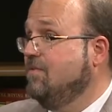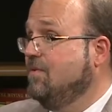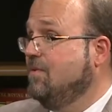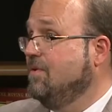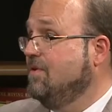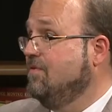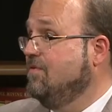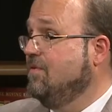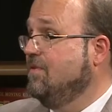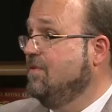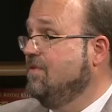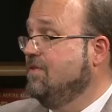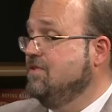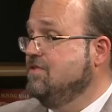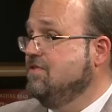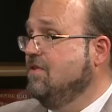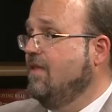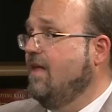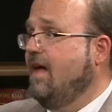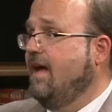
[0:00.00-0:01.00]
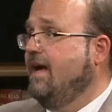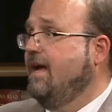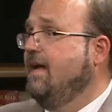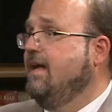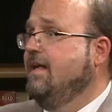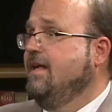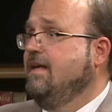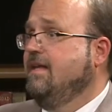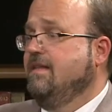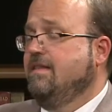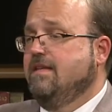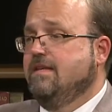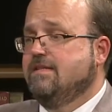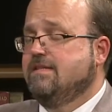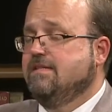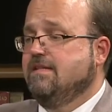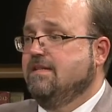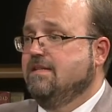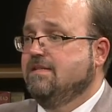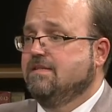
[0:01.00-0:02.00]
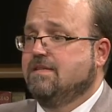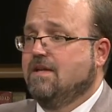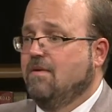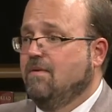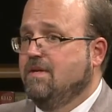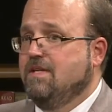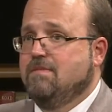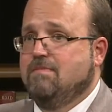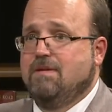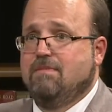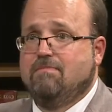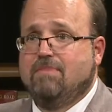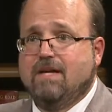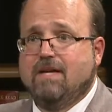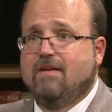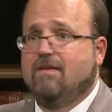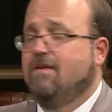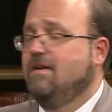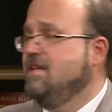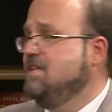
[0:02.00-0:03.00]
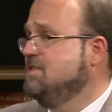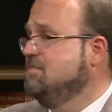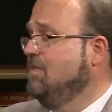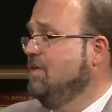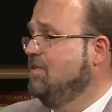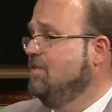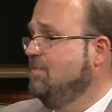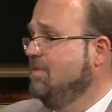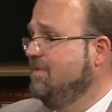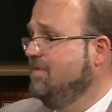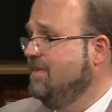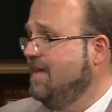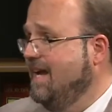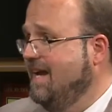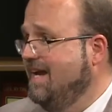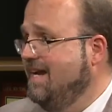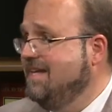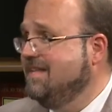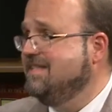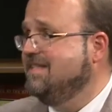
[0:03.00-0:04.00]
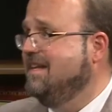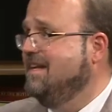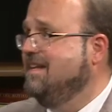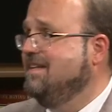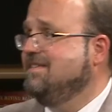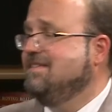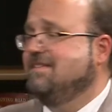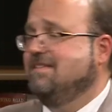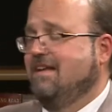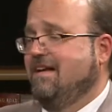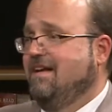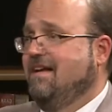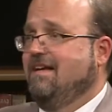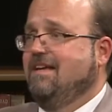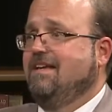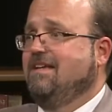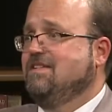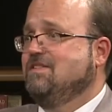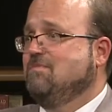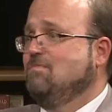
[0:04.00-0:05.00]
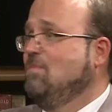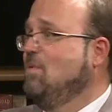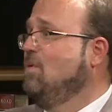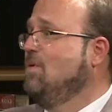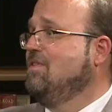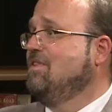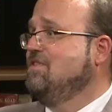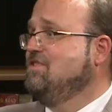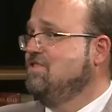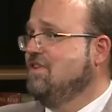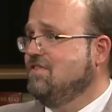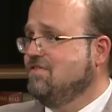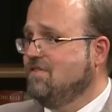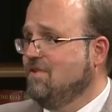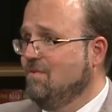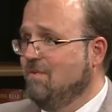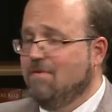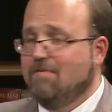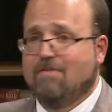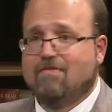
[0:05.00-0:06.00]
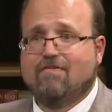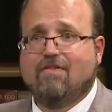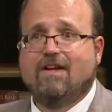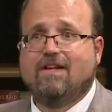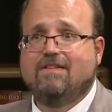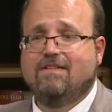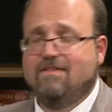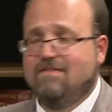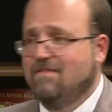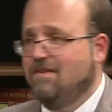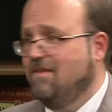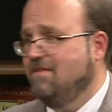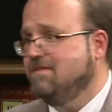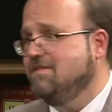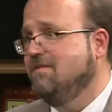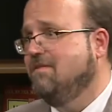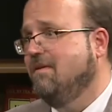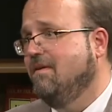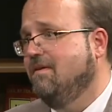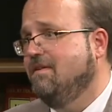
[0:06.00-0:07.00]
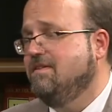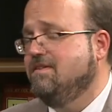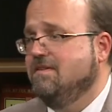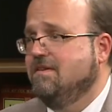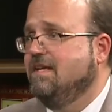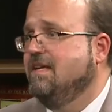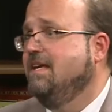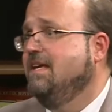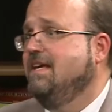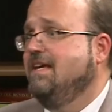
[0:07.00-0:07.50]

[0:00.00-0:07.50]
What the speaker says: for the 4th of July. This is going to be bigger, and it's multiple days, and it's more than just the riverfront. It's also going to